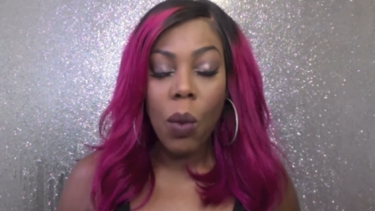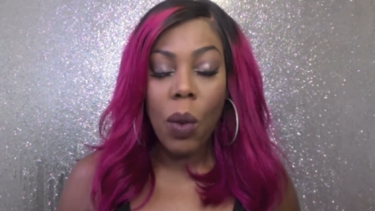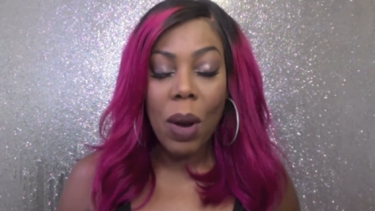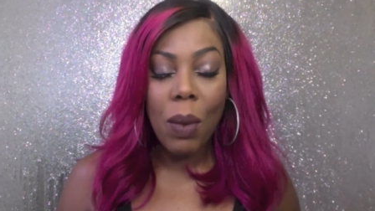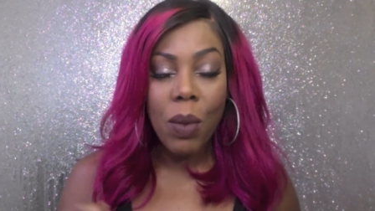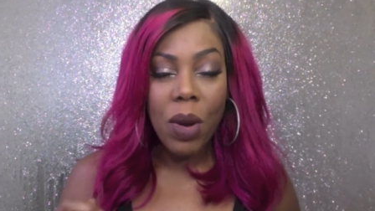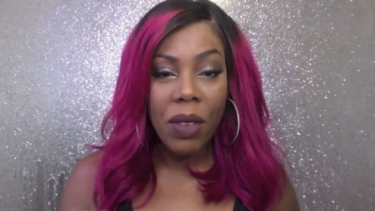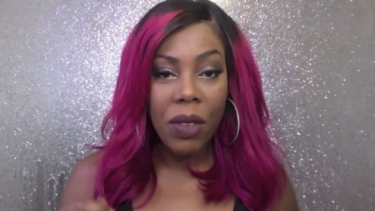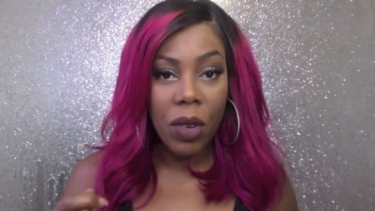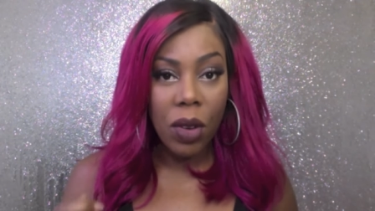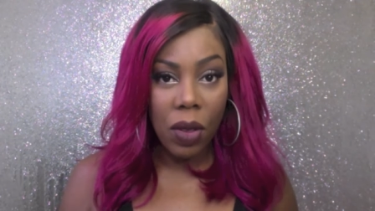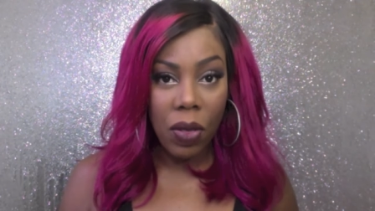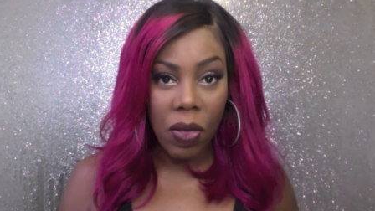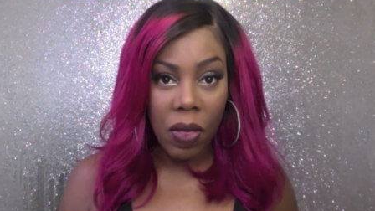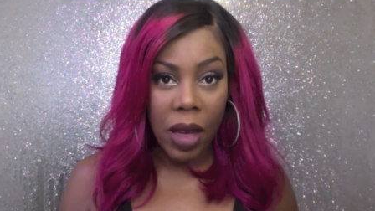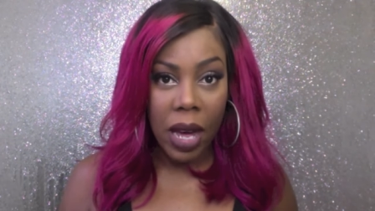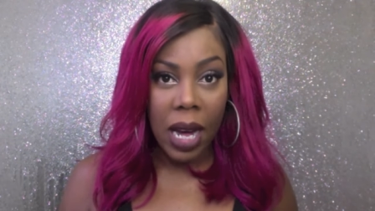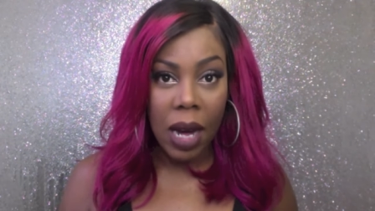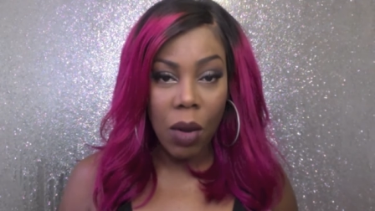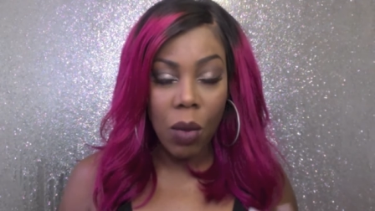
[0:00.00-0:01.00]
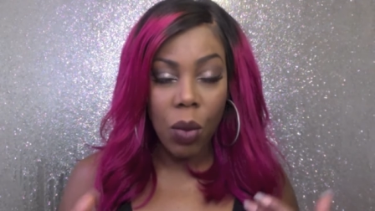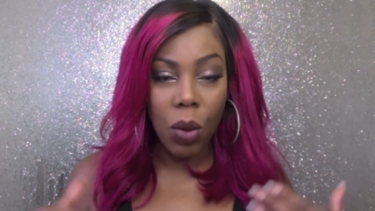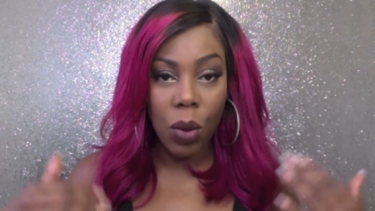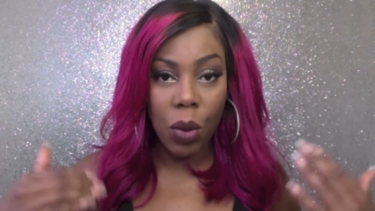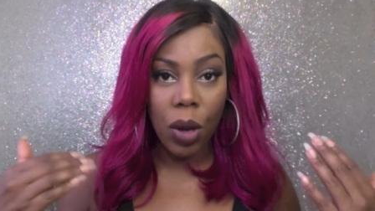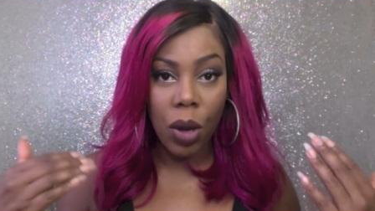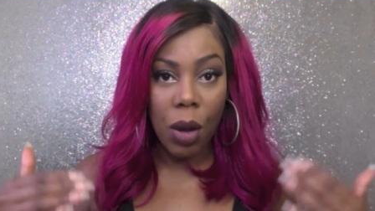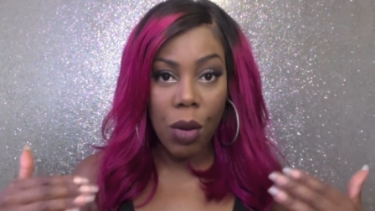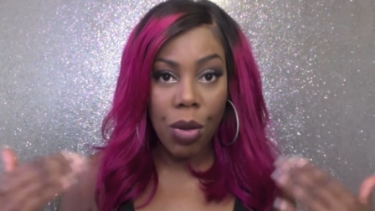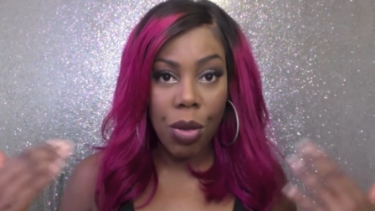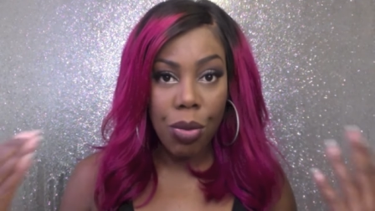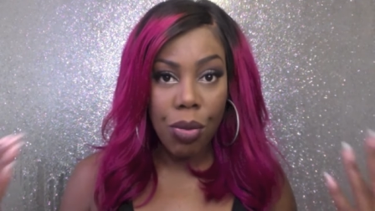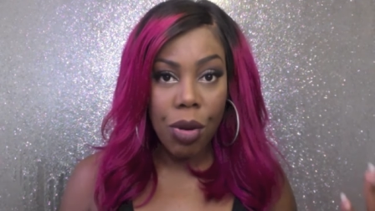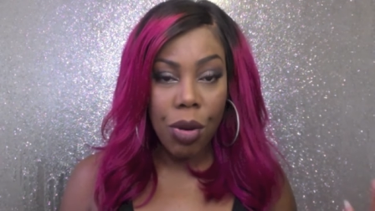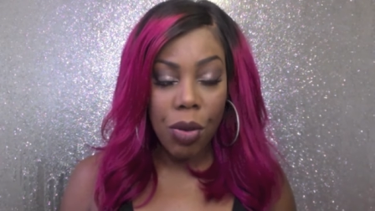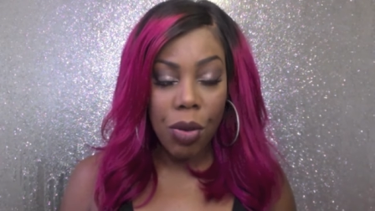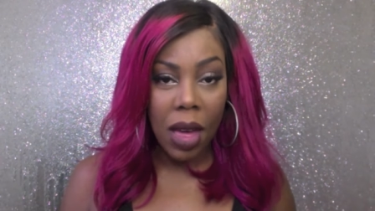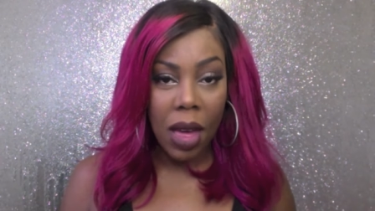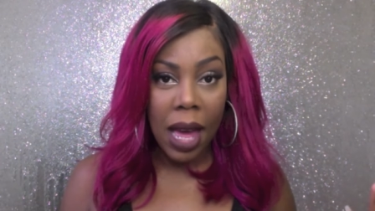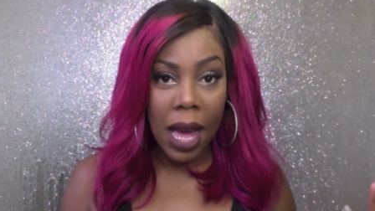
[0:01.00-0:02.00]
When we've done that, we'll go
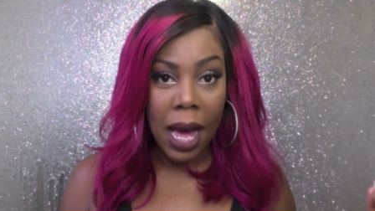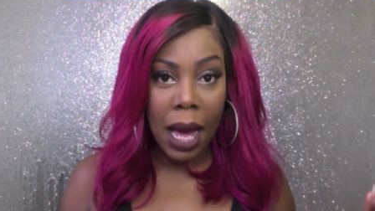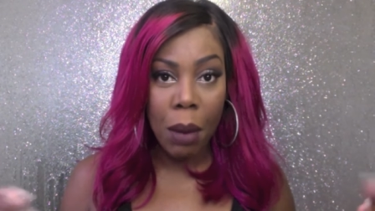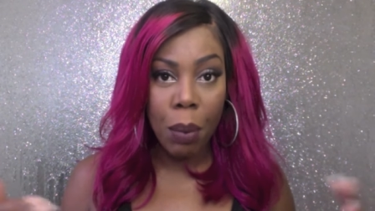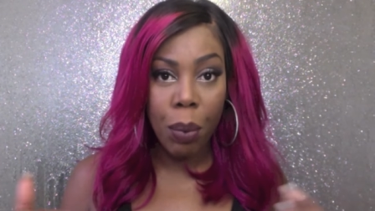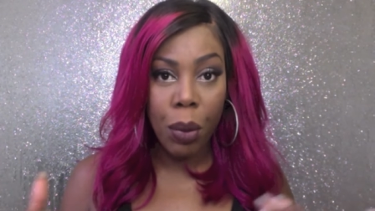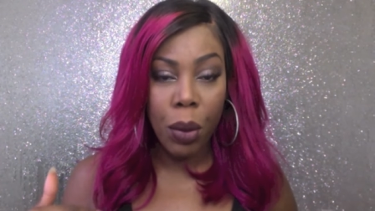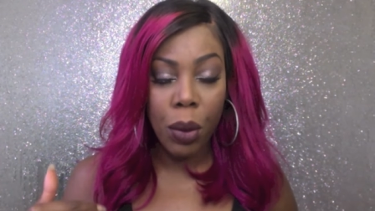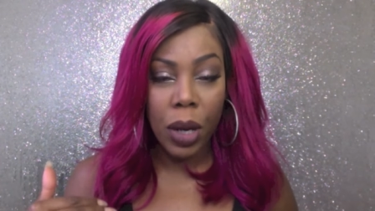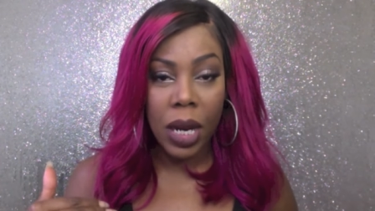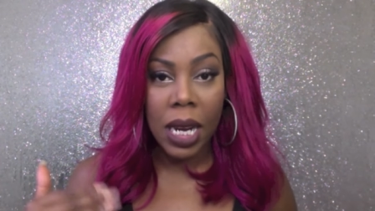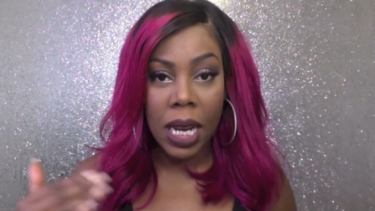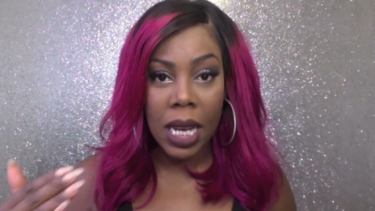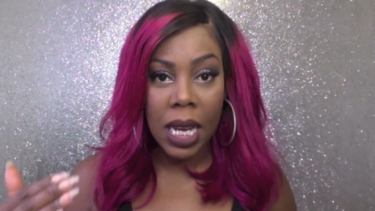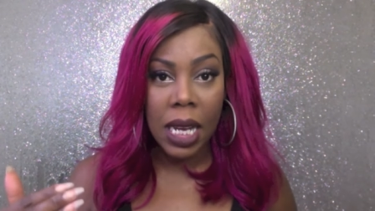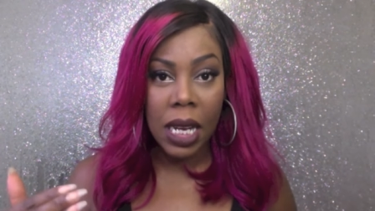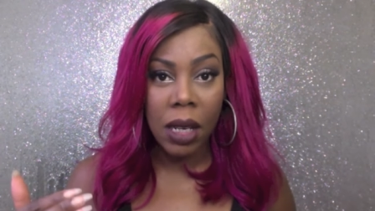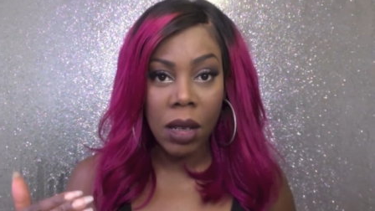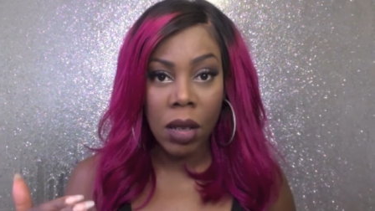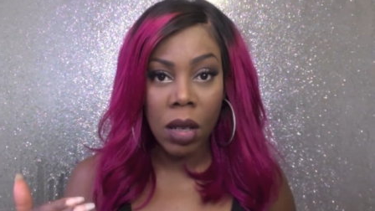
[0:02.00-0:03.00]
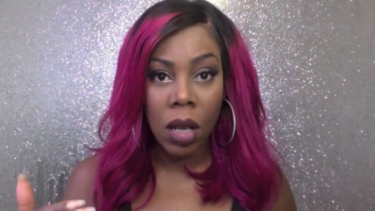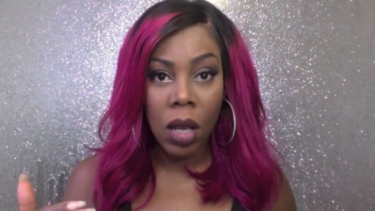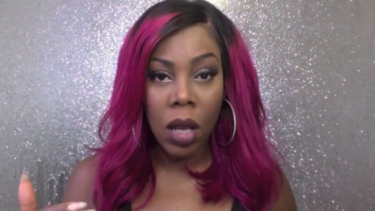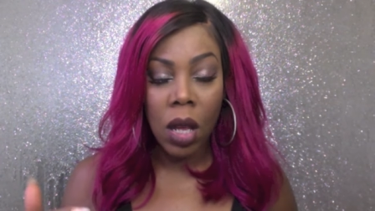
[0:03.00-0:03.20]
through the hair, putting in